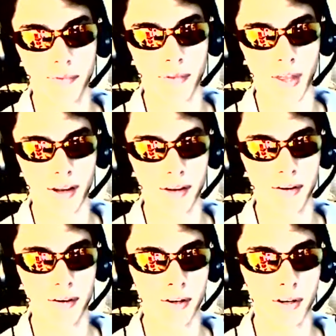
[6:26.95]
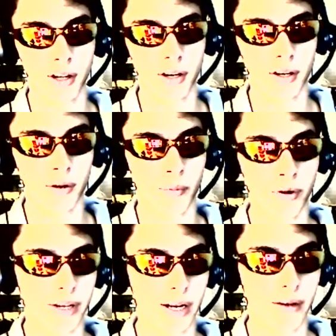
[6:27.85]
than it
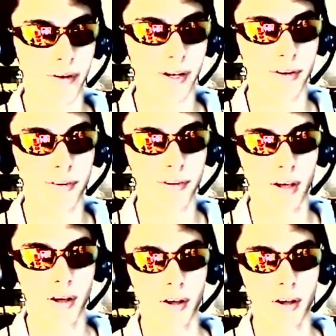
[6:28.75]
would take if I just